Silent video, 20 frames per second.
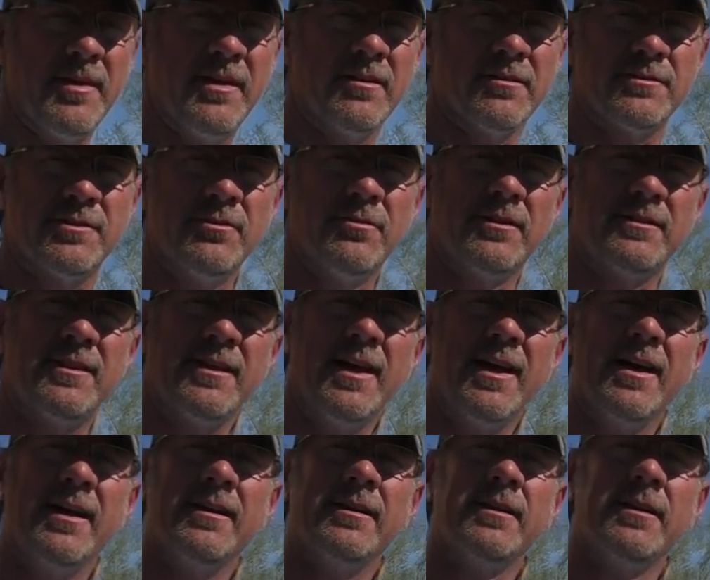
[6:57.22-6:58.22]
meal too at the
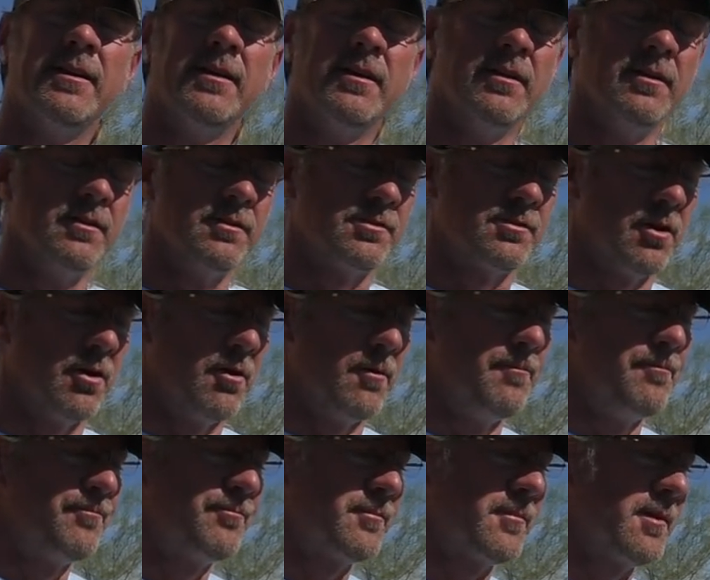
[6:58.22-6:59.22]
end. So.
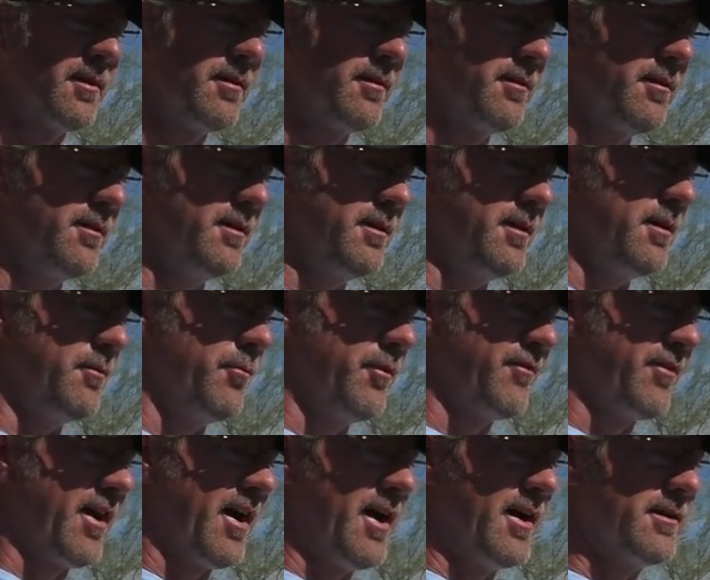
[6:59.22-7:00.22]
Uh,
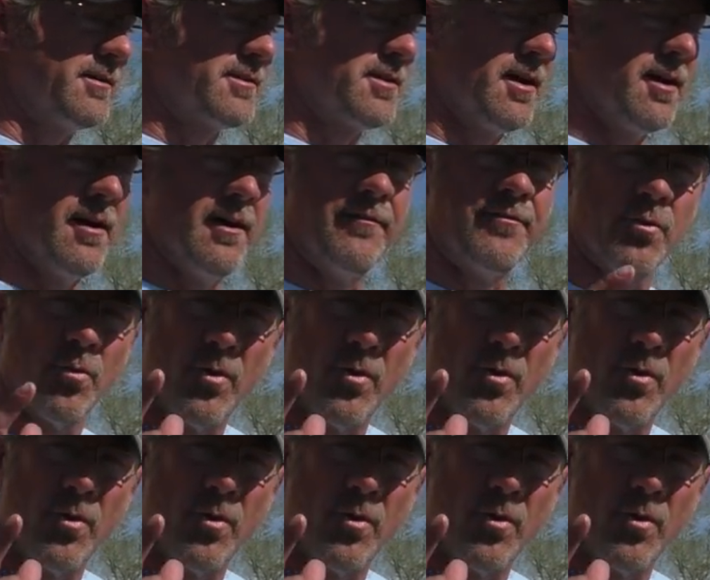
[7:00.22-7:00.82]
we've got, uh, if